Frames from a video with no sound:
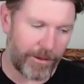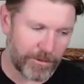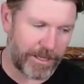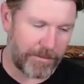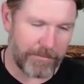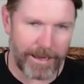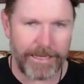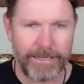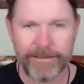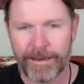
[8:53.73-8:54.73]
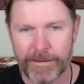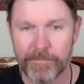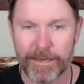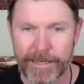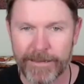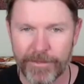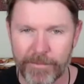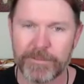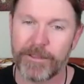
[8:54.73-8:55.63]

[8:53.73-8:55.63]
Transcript: They all said money, and they didn't believe them.